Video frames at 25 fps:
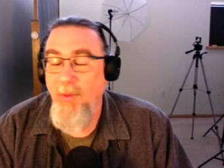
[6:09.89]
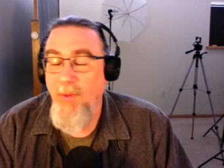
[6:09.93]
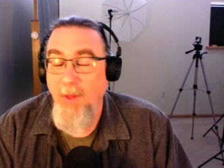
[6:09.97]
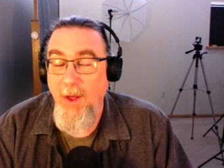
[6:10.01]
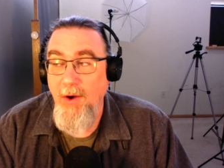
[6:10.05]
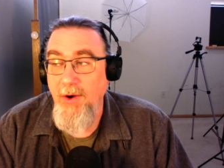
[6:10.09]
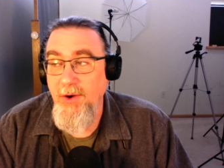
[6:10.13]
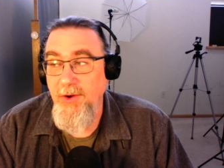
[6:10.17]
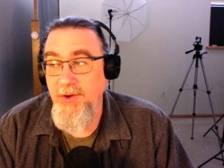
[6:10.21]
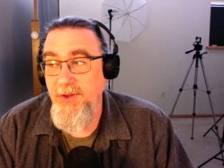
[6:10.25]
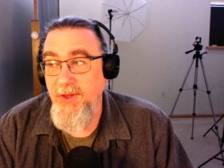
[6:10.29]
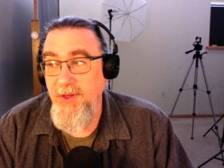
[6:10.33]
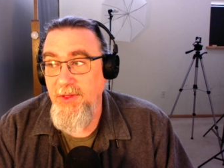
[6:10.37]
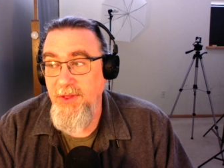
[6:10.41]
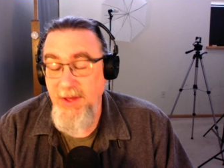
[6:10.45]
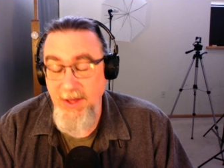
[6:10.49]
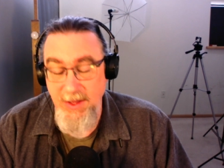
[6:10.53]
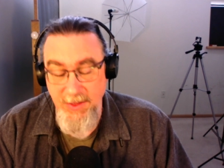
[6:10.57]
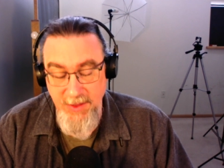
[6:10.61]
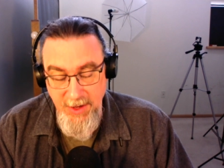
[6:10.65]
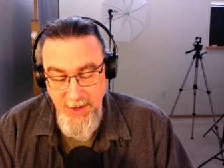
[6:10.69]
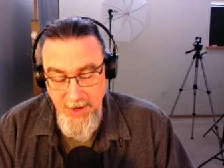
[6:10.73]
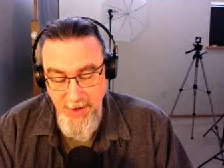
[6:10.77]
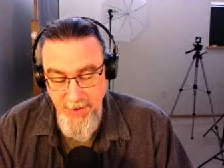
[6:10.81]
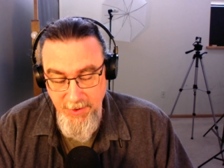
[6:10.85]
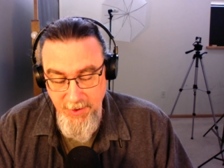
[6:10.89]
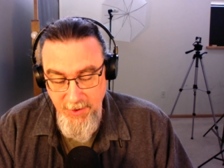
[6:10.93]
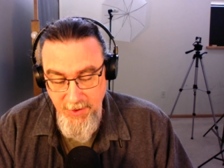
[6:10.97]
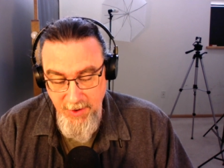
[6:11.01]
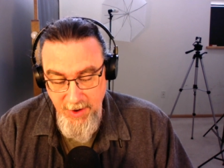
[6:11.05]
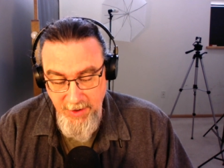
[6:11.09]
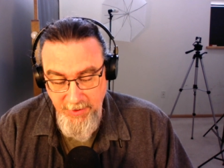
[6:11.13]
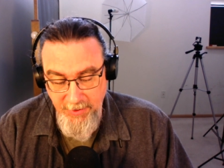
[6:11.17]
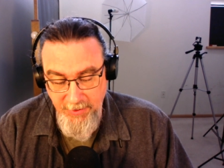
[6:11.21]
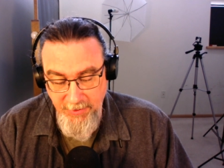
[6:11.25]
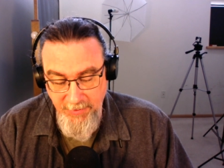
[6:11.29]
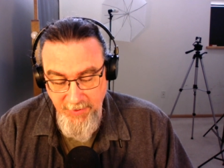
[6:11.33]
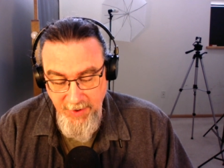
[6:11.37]
largely the
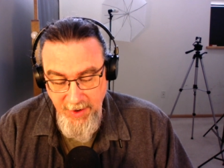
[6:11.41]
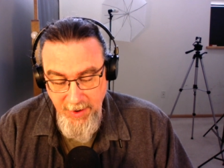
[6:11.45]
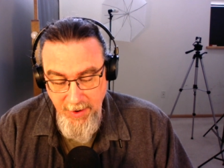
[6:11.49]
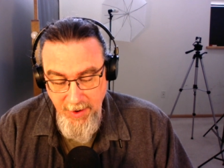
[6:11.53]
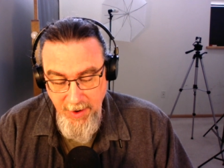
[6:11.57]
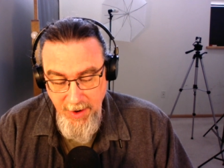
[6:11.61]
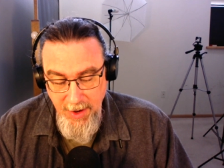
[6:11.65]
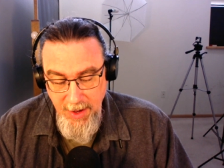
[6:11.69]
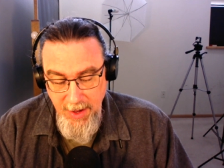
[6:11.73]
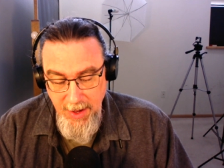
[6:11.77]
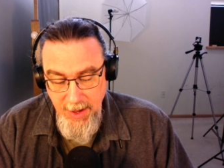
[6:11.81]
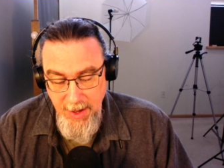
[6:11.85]
internet sphere.